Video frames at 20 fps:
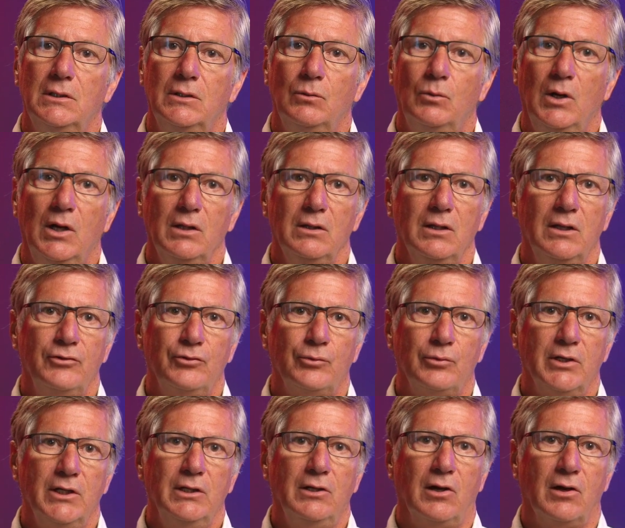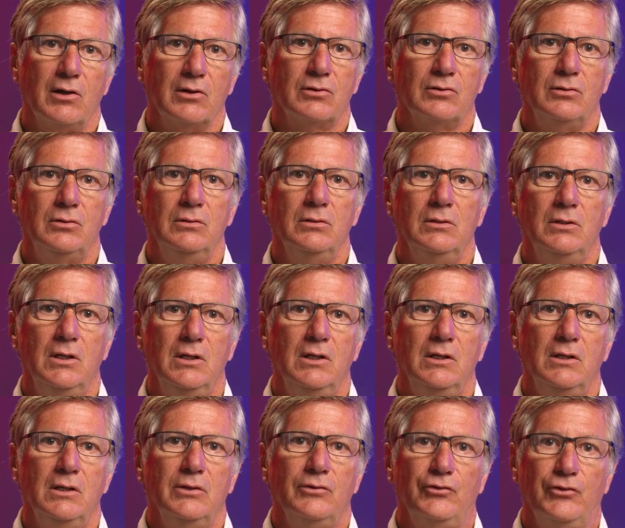Well, let's read Article
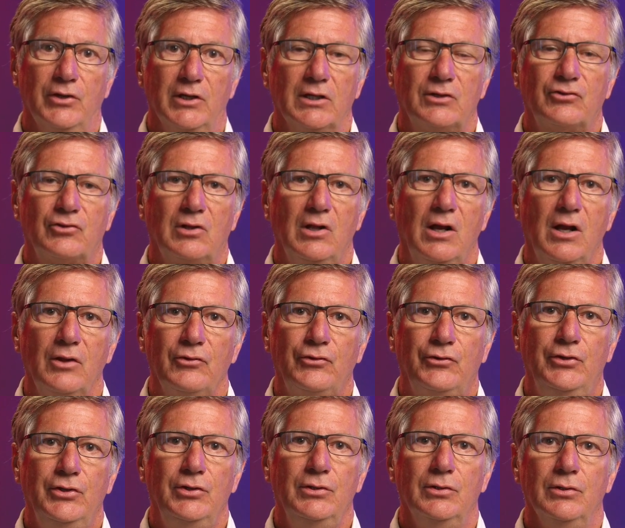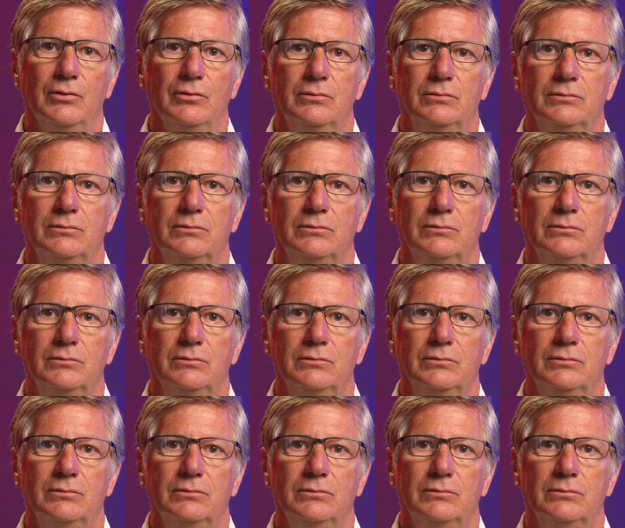6, Clause 2.